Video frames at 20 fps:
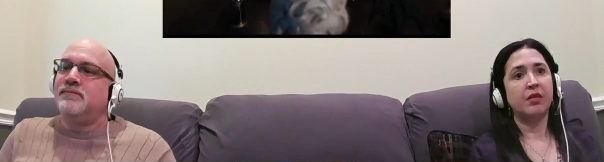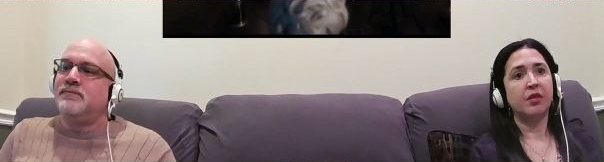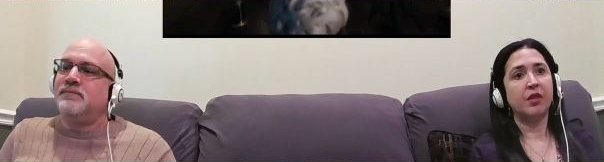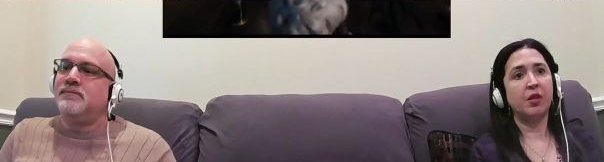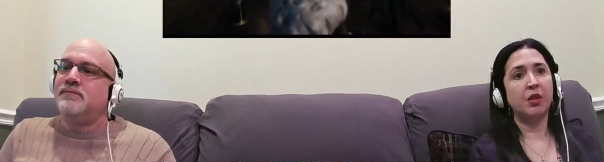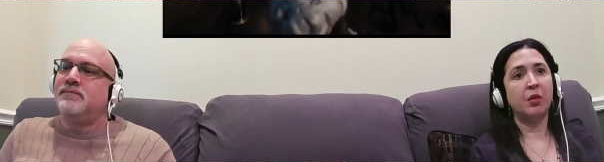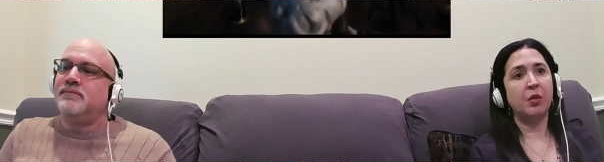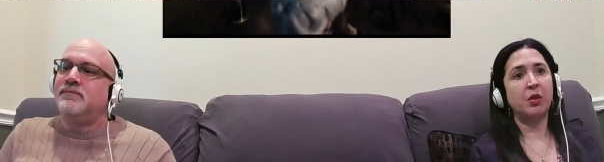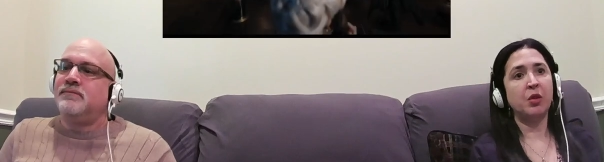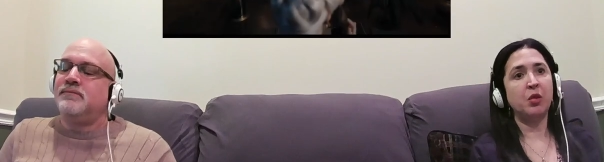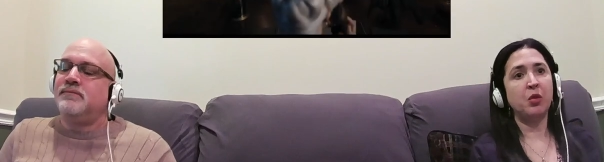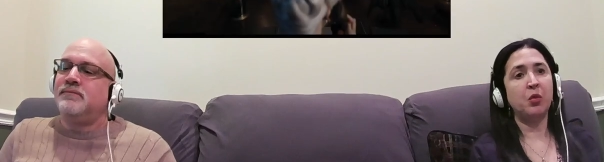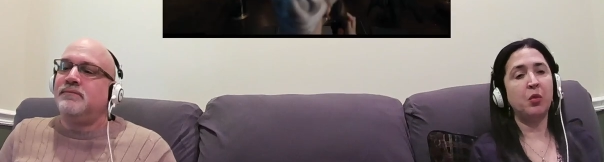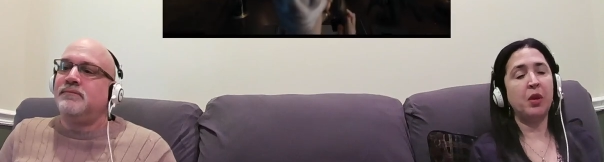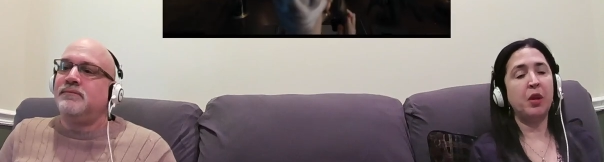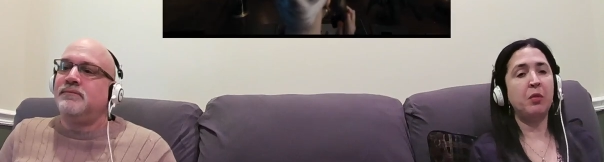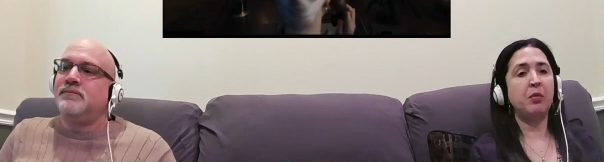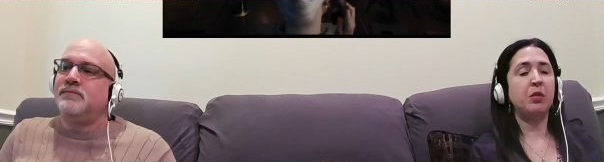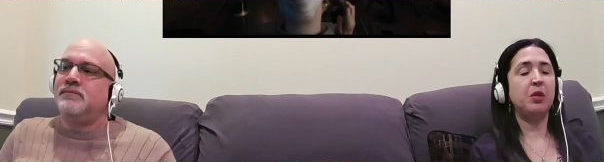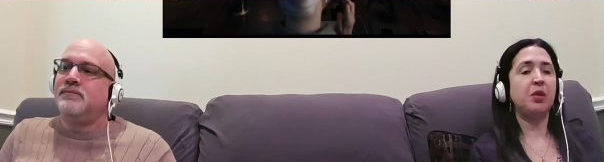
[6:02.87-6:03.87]
Speaker 1: Oh, they went to
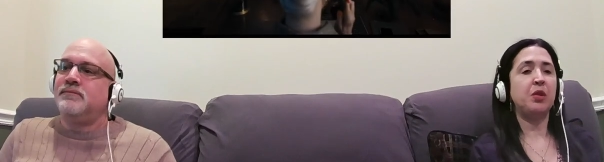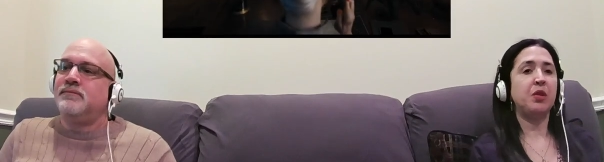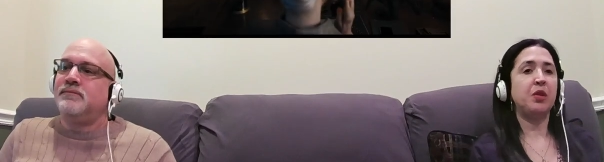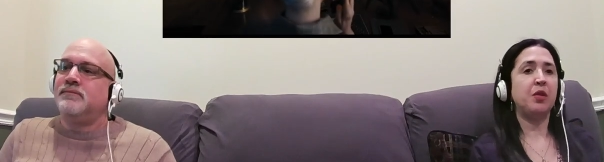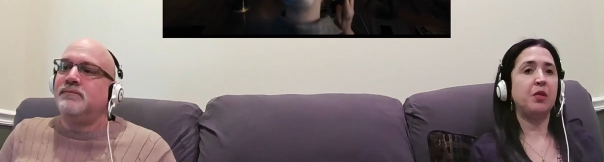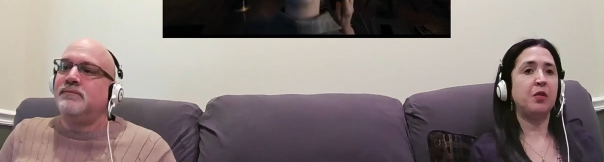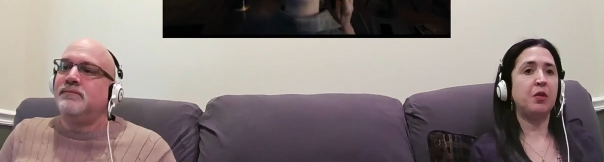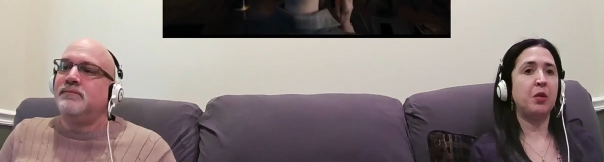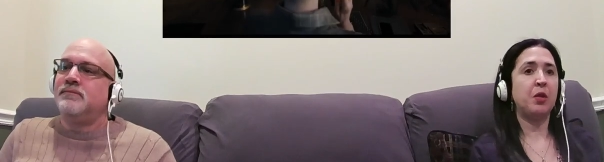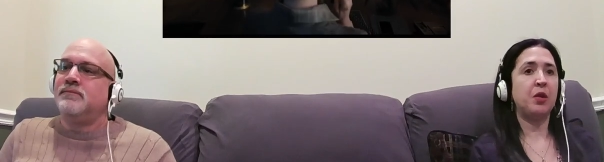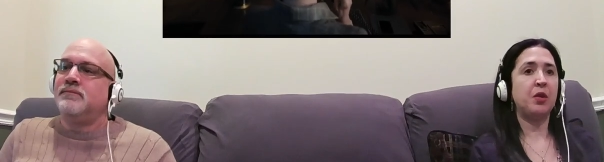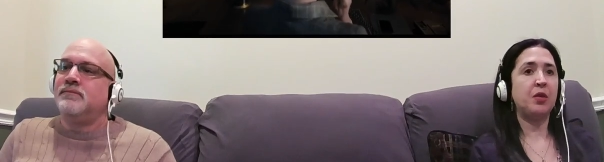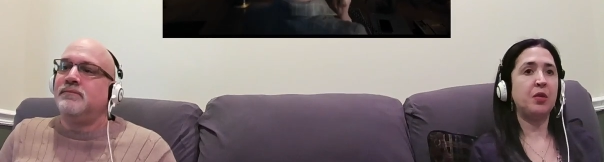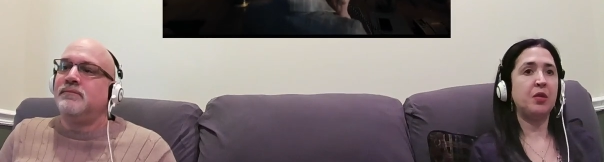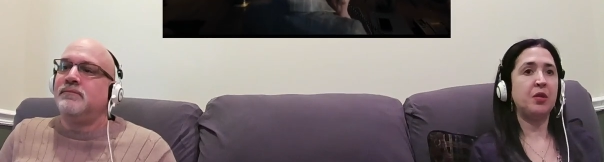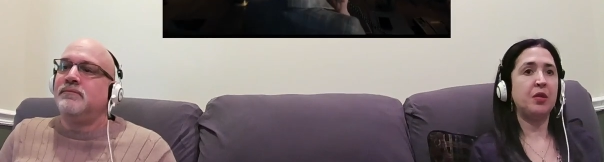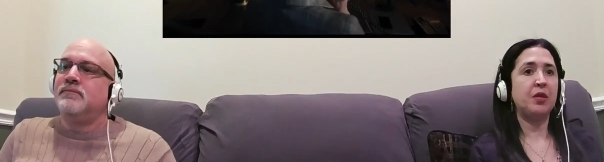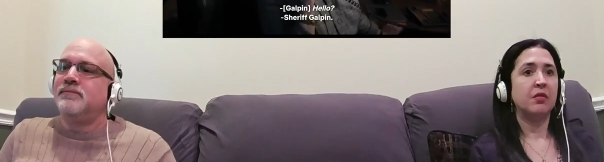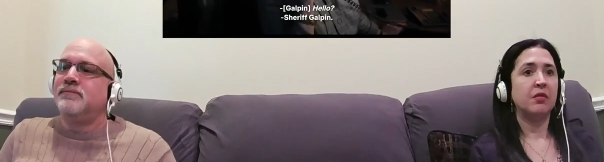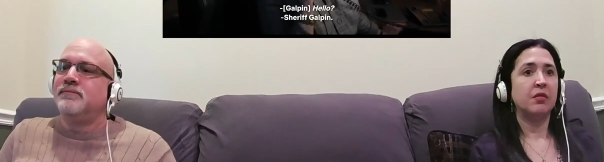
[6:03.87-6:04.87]
Weems, of course.